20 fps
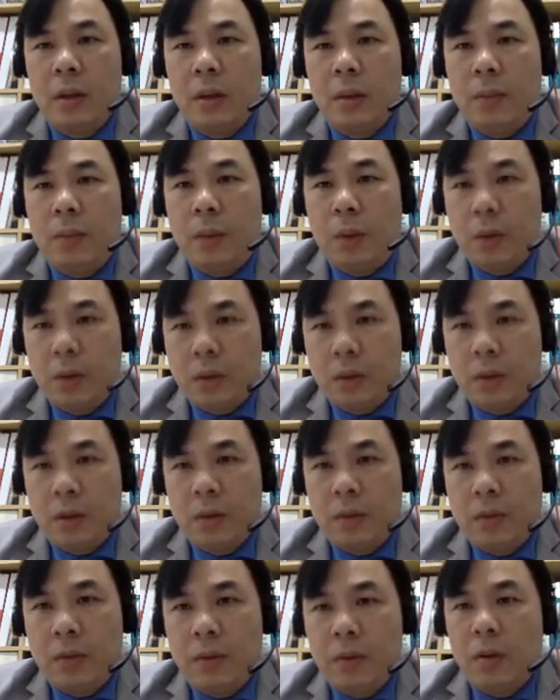
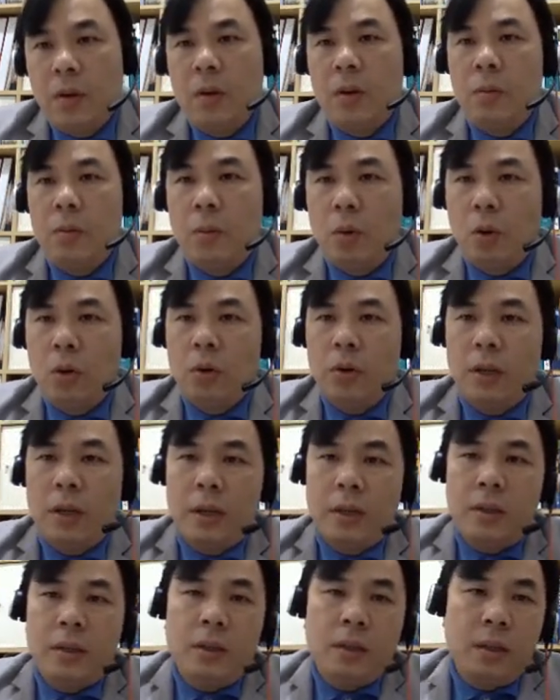positive or more
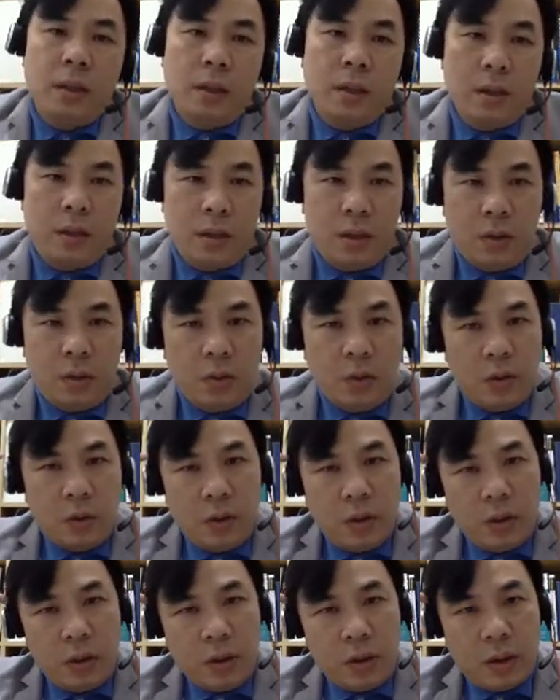than 0
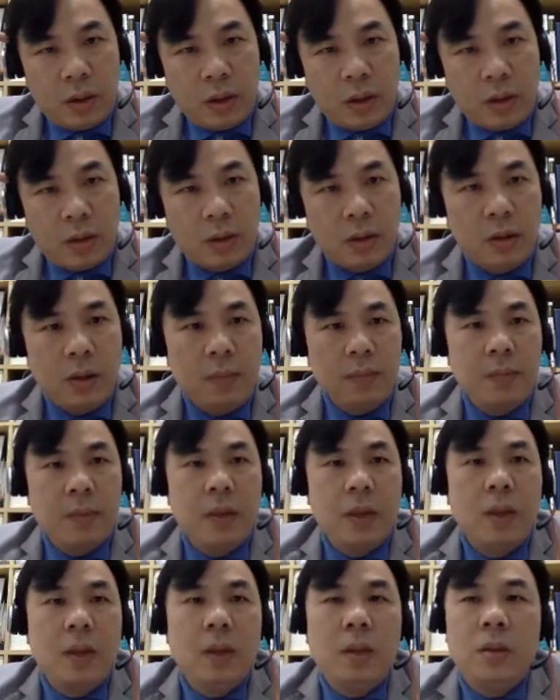in this case, right?
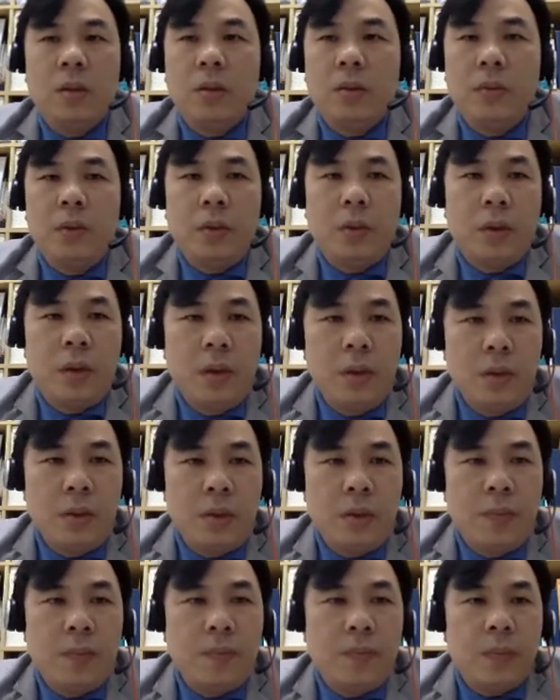So for
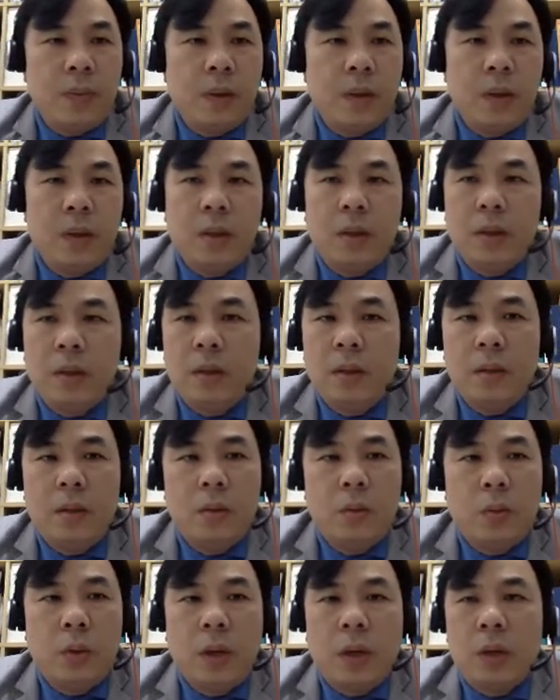this,
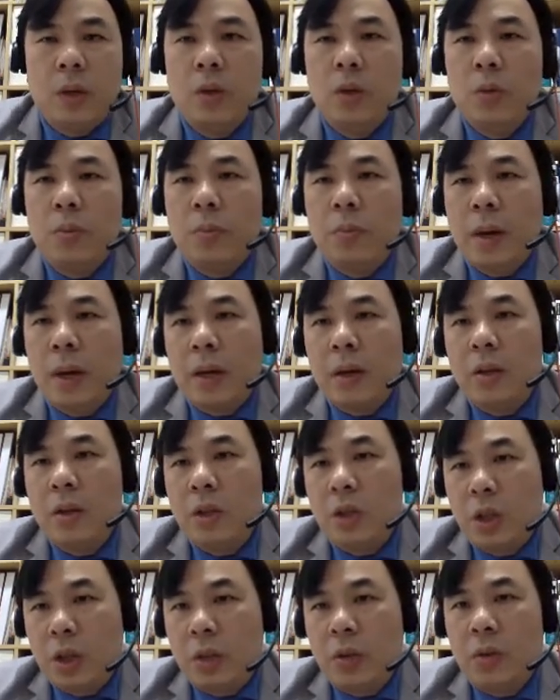we are going to make a
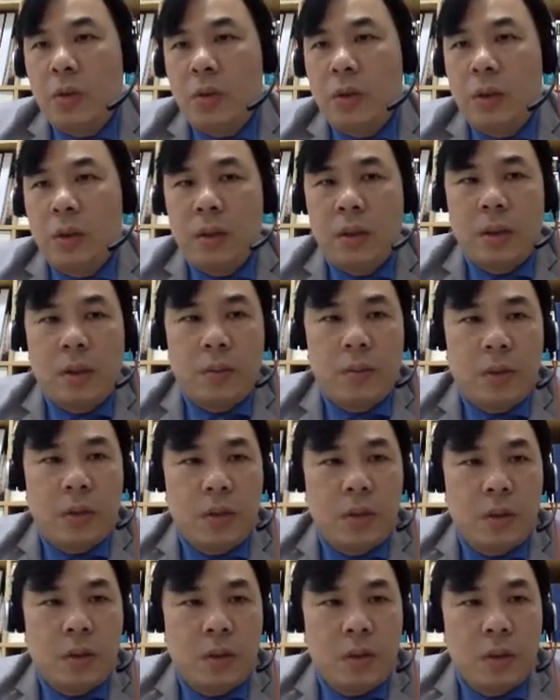general
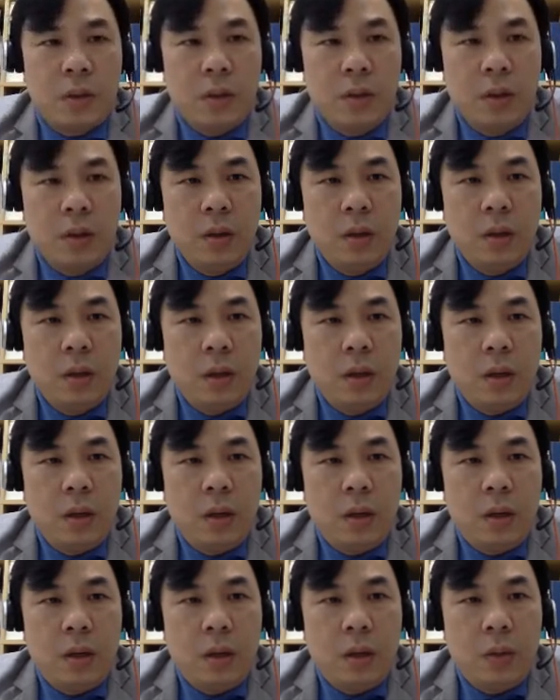assumptions here.
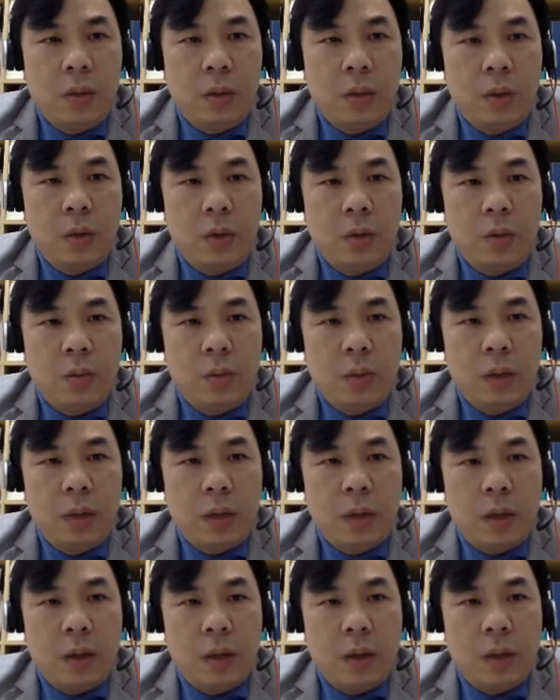We assume that
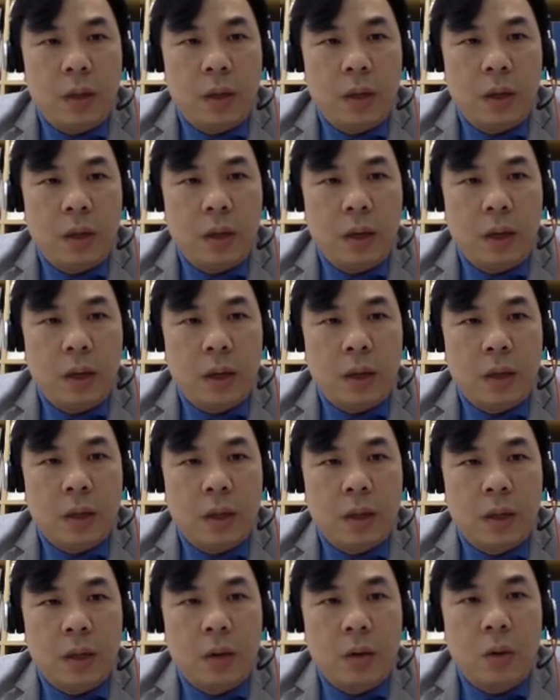x
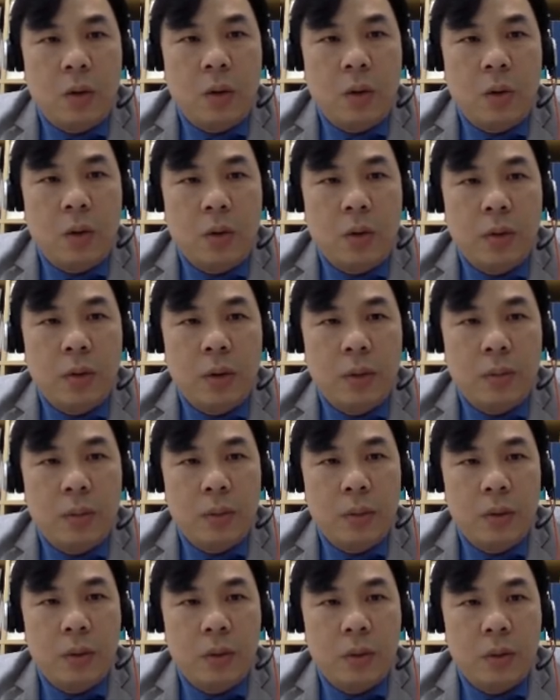are all real
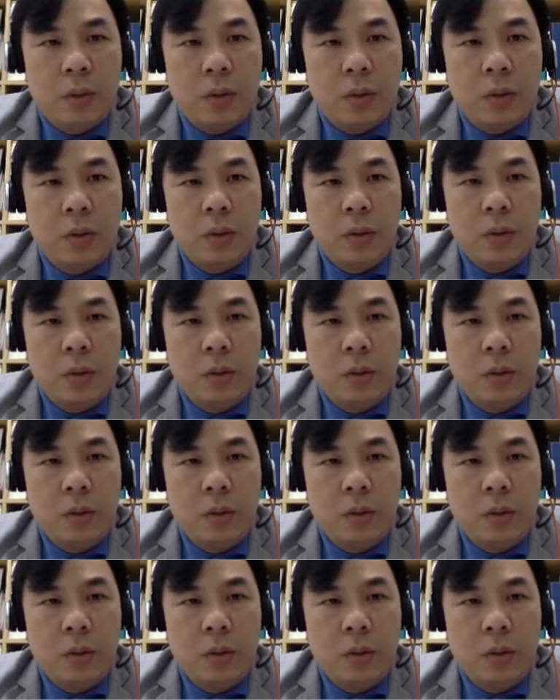numbers also.